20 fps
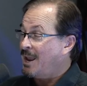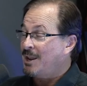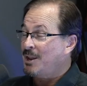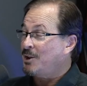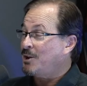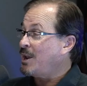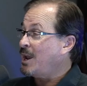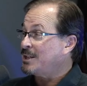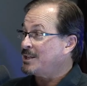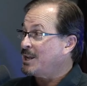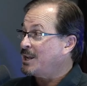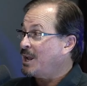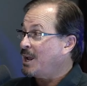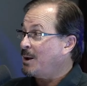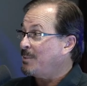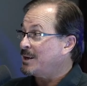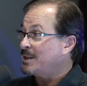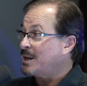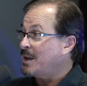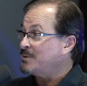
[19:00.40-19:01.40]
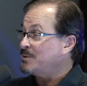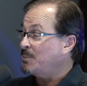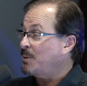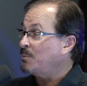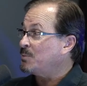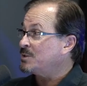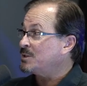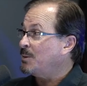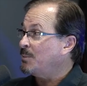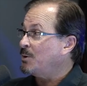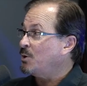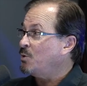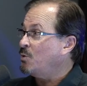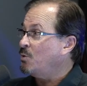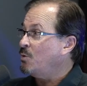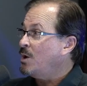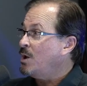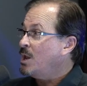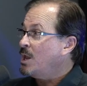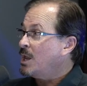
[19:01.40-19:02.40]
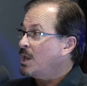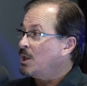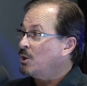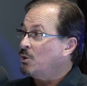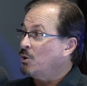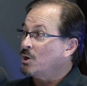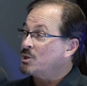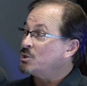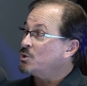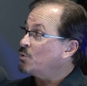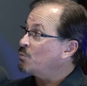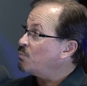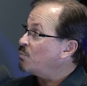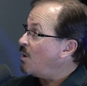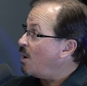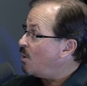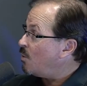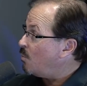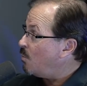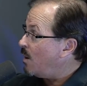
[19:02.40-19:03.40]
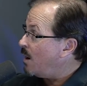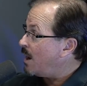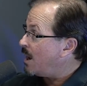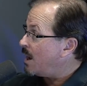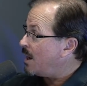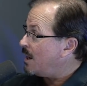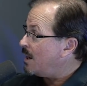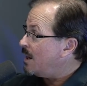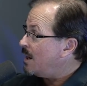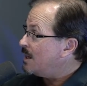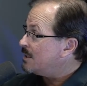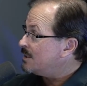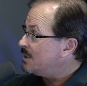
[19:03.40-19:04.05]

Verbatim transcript: And you can't tell you how many times I've been with somebody who it looks the wrong way,